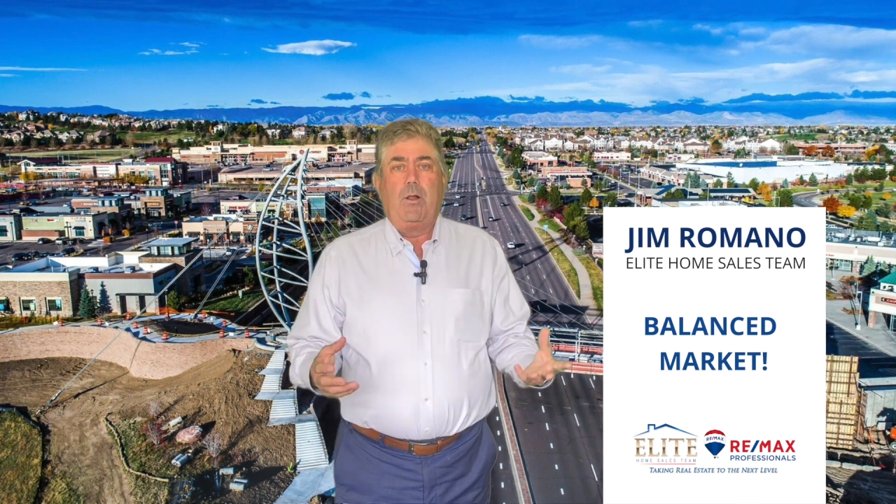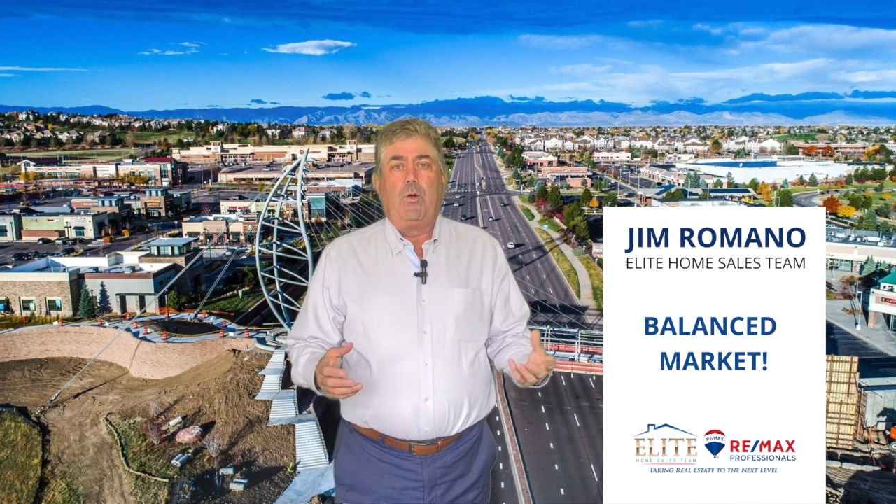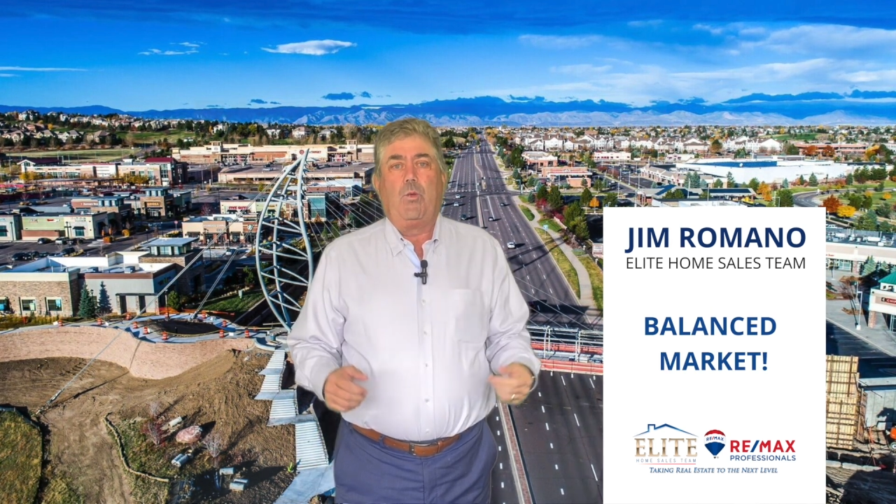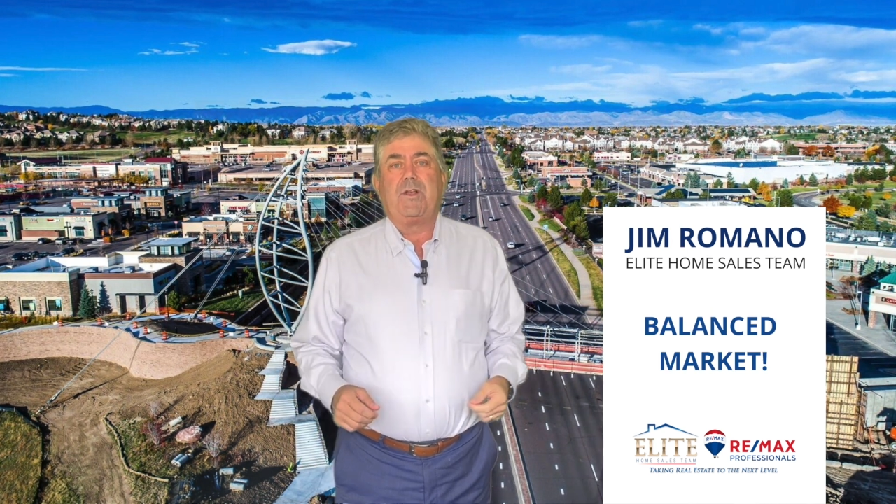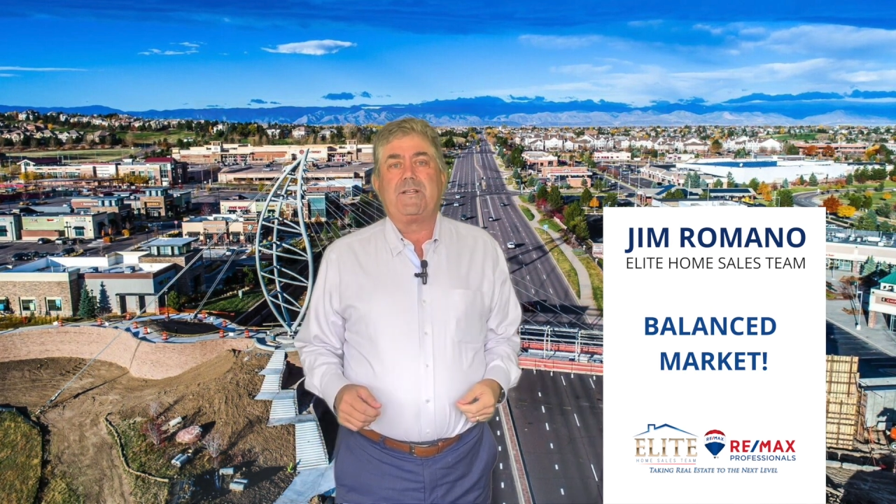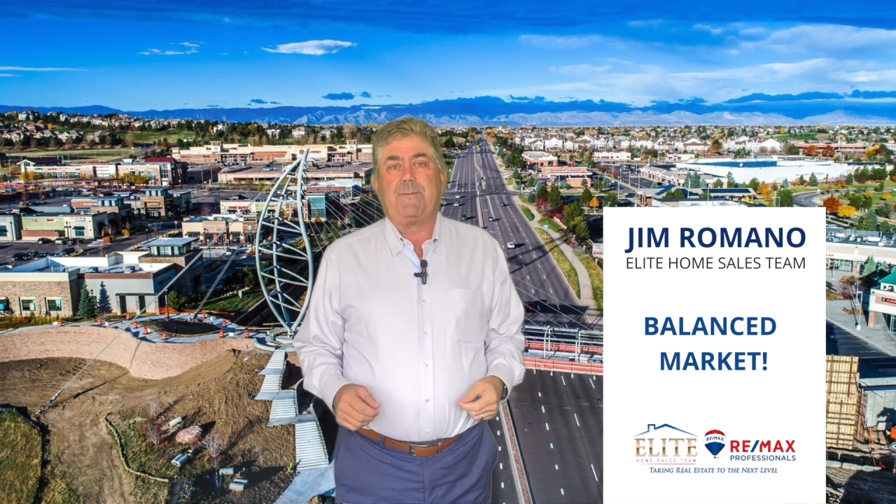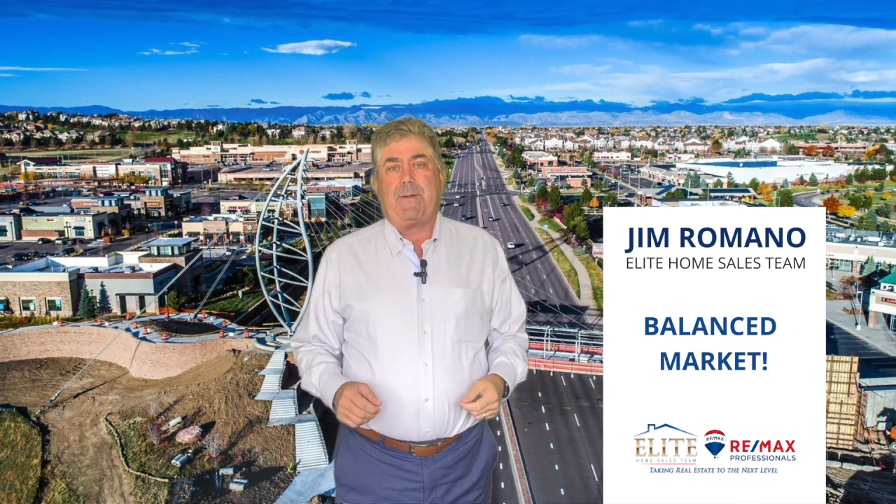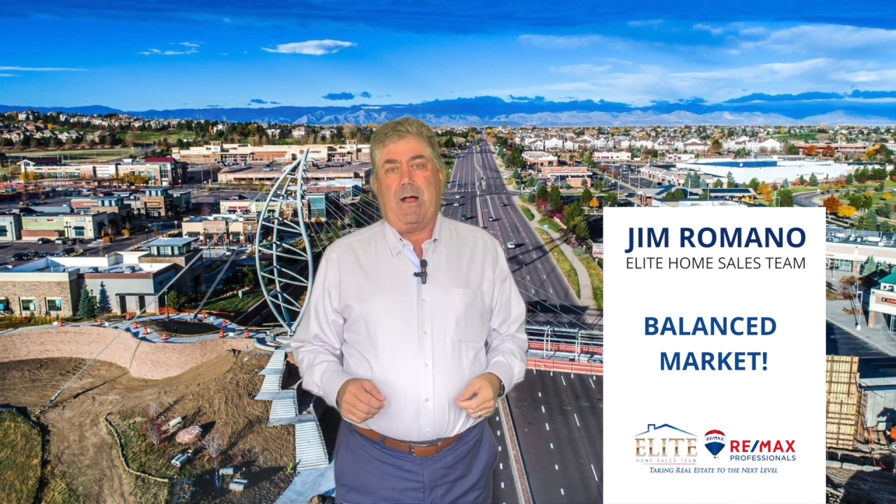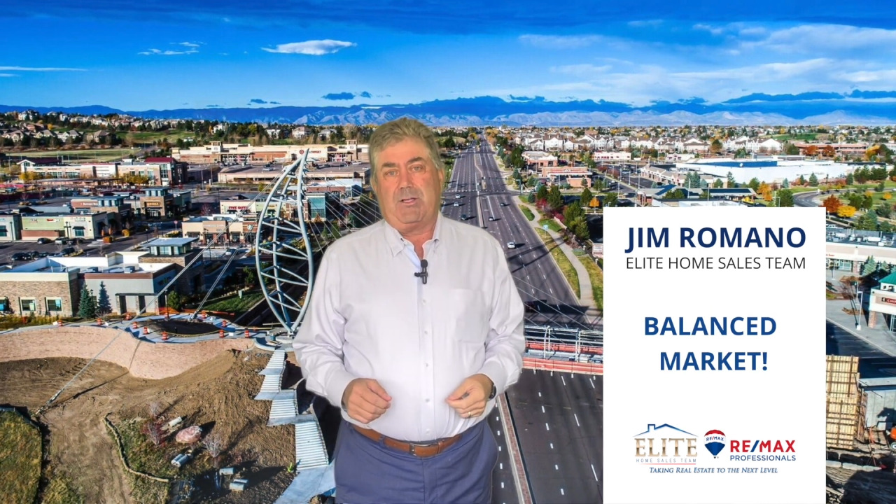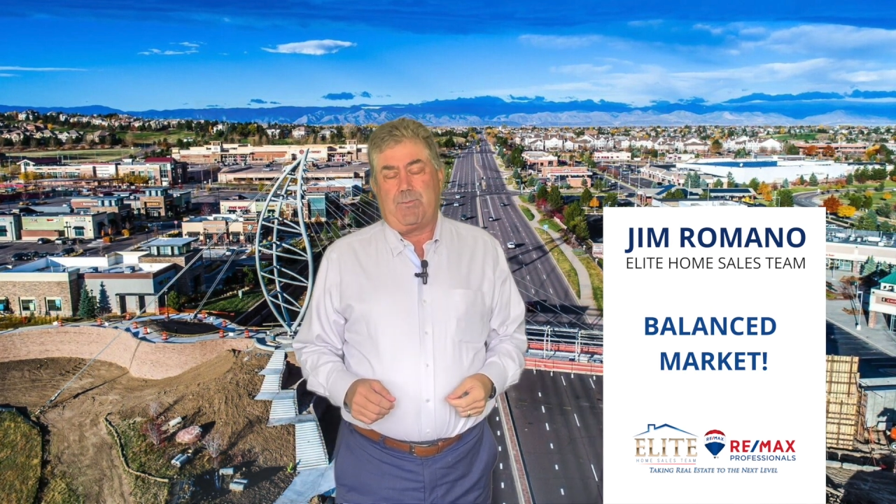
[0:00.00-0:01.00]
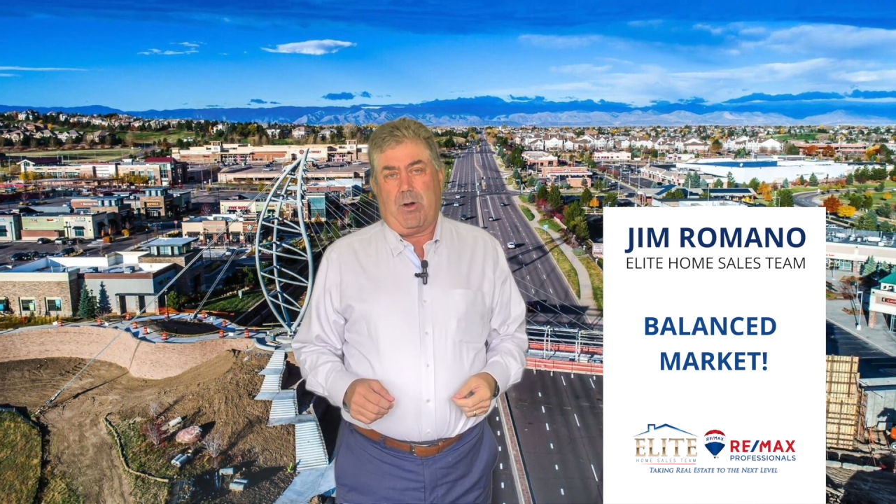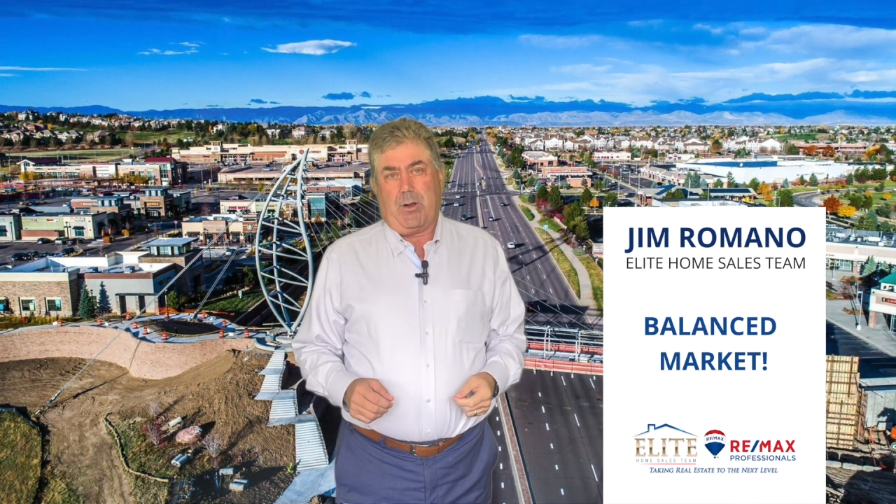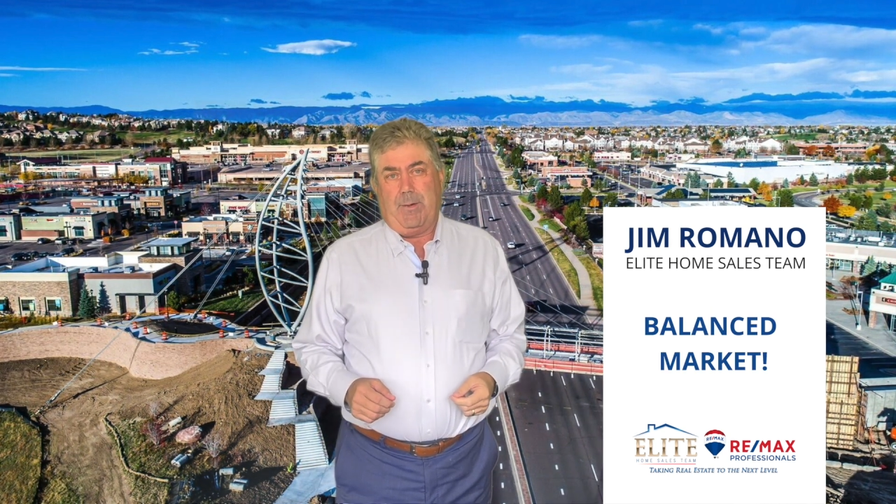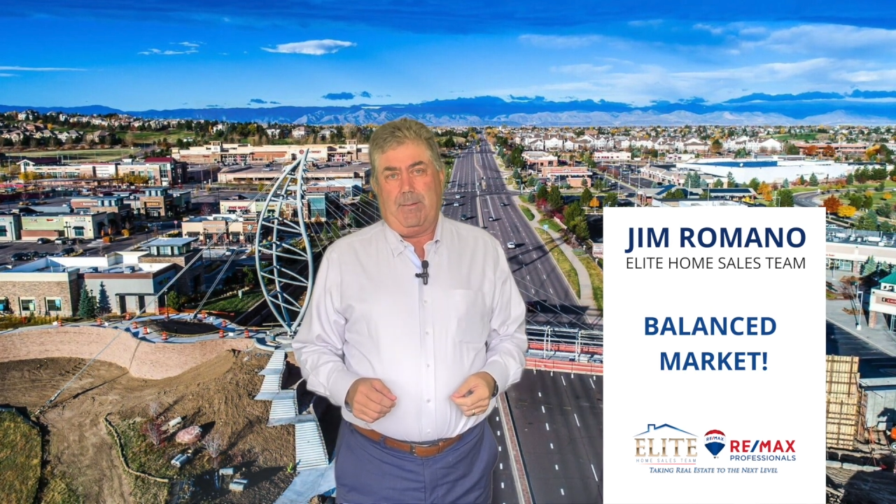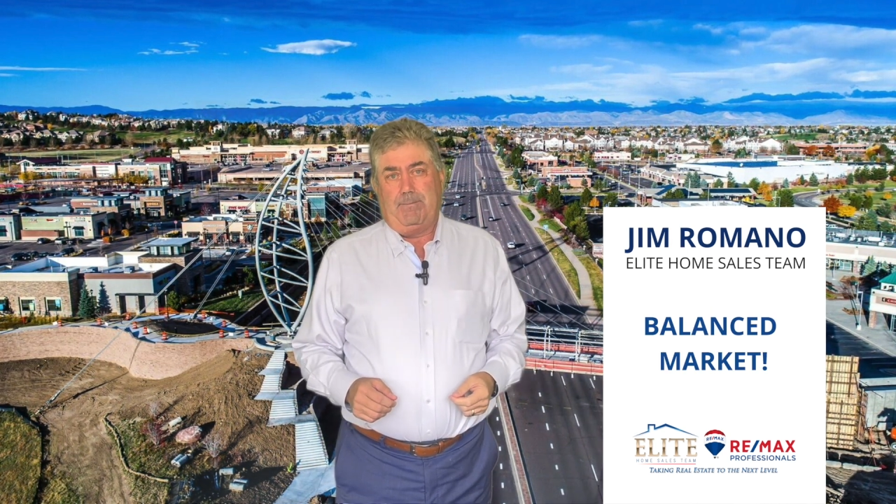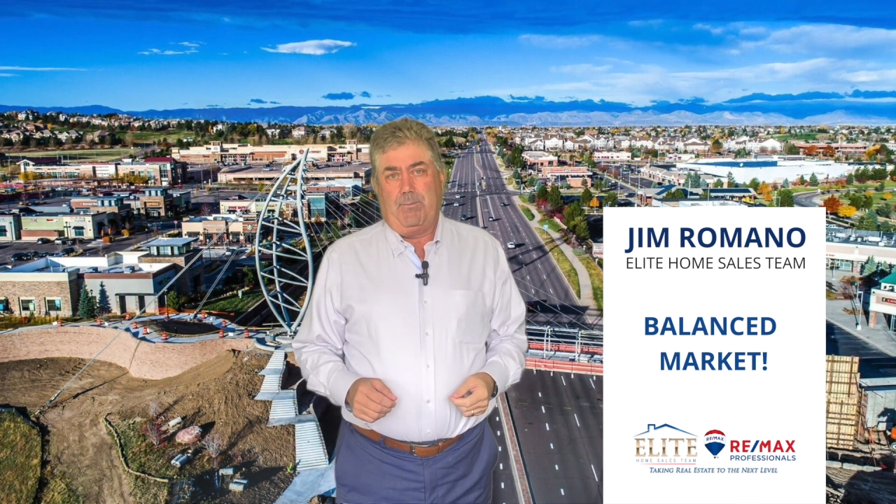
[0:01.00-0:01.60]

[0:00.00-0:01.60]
What does a balanced market mean?